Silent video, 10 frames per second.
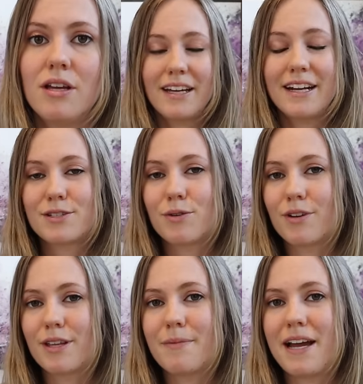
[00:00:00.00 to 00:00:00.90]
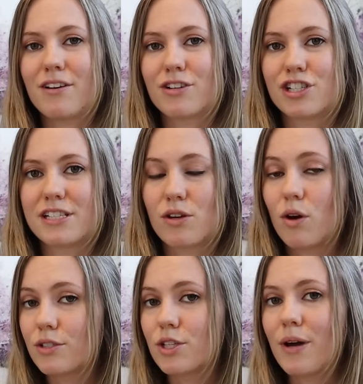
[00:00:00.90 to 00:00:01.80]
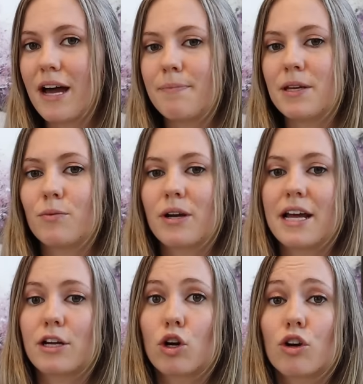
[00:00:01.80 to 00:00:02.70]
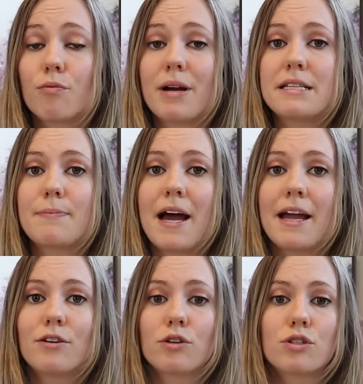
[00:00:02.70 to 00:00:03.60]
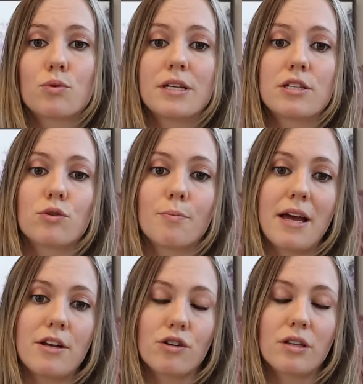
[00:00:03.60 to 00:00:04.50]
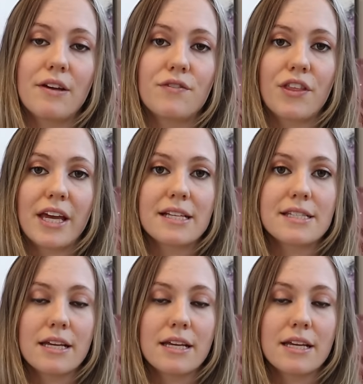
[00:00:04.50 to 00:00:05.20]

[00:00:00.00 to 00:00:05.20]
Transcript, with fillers: And I told her that my allergies also happen when I curve my spine or twist or bend or lift things,